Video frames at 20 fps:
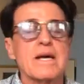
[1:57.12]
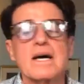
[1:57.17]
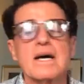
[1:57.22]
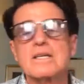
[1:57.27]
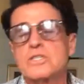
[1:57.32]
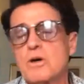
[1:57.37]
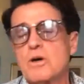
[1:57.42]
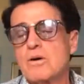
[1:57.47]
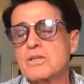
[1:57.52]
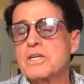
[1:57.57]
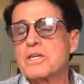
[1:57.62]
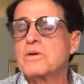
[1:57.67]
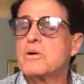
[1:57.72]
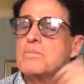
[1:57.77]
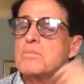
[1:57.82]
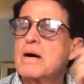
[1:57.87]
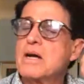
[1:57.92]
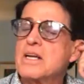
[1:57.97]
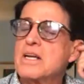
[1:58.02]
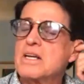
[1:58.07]
talk to you
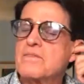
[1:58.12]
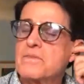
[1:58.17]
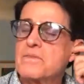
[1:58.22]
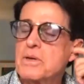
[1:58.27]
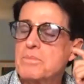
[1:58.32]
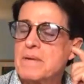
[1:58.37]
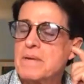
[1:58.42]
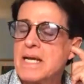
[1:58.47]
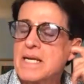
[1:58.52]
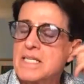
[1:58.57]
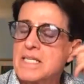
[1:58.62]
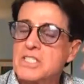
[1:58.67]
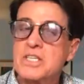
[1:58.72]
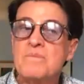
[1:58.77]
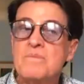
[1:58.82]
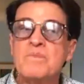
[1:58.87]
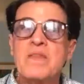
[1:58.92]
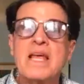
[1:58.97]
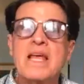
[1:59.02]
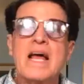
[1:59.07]
about in a few
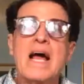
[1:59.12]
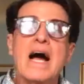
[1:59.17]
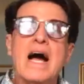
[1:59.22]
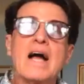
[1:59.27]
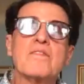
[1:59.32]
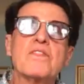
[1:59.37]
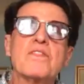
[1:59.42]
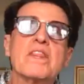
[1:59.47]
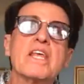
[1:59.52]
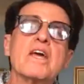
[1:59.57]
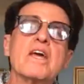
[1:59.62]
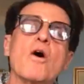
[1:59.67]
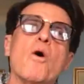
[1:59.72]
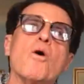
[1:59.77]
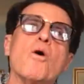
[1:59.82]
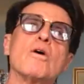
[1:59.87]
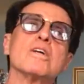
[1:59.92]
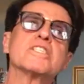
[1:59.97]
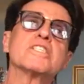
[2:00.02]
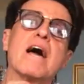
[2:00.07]
minutes, the
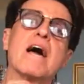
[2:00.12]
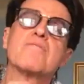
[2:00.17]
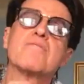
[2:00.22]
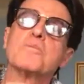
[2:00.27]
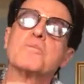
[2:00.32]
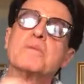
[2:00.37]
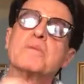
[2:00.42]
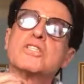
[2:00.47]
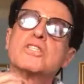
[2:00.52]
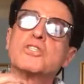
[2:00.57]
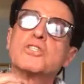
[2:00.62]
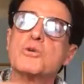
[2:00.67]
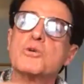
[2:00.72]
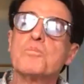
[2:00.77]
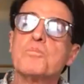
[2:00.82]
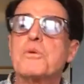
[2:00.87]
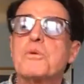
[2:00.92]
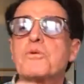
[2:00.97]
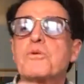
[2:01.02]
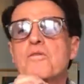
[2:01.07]
oils have to be
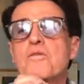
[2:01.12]
super